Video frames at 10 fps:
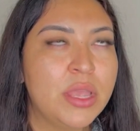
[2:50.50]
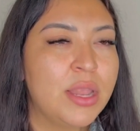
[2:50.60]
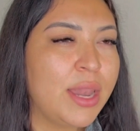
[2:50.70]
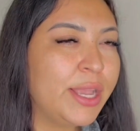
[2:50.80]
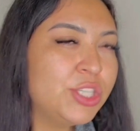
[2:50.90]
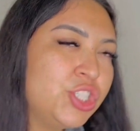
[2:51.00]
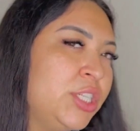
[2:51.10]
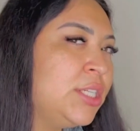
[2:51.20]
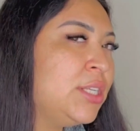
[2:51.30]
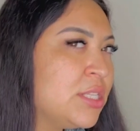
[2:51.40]
like
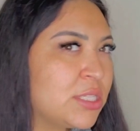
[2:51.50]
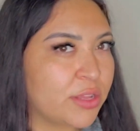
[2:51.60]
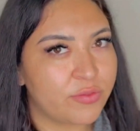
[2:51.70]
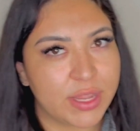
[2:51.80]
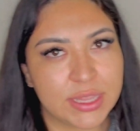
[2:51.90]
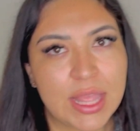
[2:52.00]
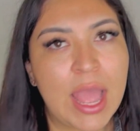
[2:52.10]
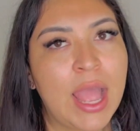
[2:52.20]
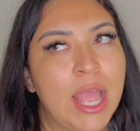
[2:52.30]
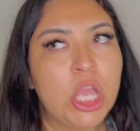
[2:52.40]
Shein and stuff like
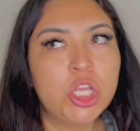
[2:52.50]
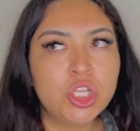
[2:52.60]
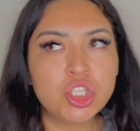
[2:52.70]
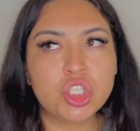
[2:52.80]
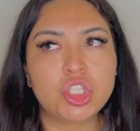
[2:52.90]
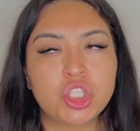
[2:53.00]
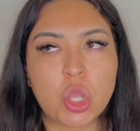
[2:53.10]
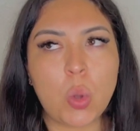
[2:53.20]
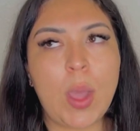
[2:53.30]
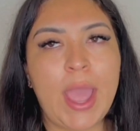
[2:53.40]
that.
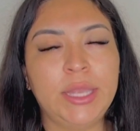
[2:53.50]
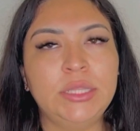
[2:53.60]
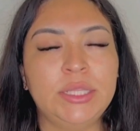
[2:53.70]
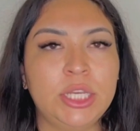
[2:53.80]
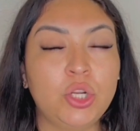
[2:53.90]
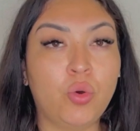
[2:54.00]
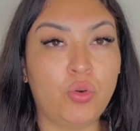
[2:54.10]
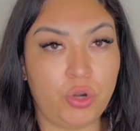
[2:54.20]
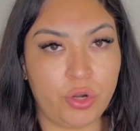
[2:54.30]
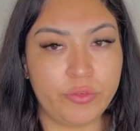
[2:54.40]
So I did
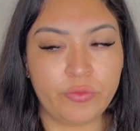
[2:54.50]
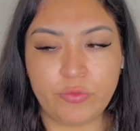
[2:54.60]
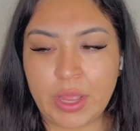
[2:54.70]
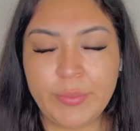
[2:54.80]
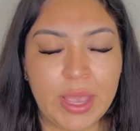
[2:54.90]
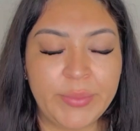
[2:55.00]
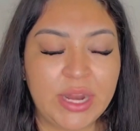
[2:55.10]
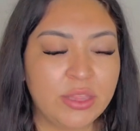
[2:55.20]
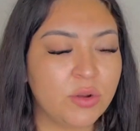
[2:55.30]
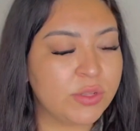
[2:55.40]
order, I
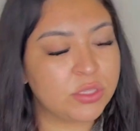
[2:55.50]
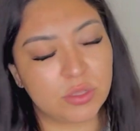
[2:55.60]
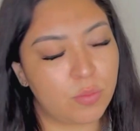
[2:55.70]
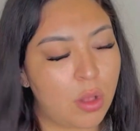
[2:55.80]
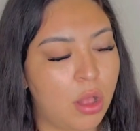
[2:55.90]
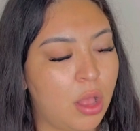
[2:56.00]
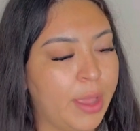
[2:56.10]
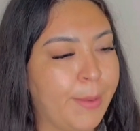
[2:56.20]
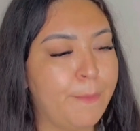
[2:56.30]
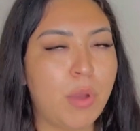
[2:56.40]
did went to the mall
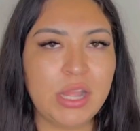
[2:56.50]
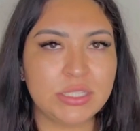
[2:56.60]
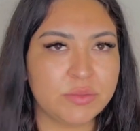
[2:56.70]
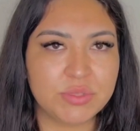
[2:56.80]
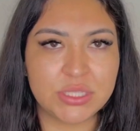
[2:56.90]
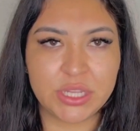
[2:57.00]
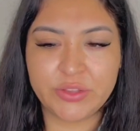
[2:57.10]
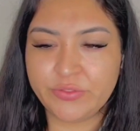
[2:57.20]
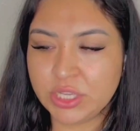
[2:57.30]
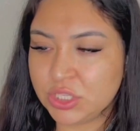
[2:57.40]
and bought some stuff.
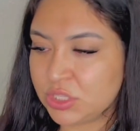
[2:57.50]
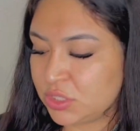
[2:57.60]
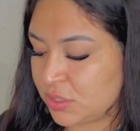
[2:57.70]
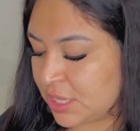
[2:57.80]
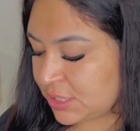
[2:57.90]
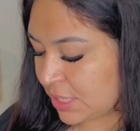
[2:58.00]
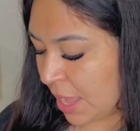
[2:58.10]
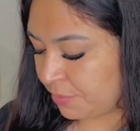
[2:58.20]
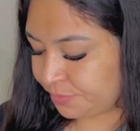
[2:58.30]
So that's that.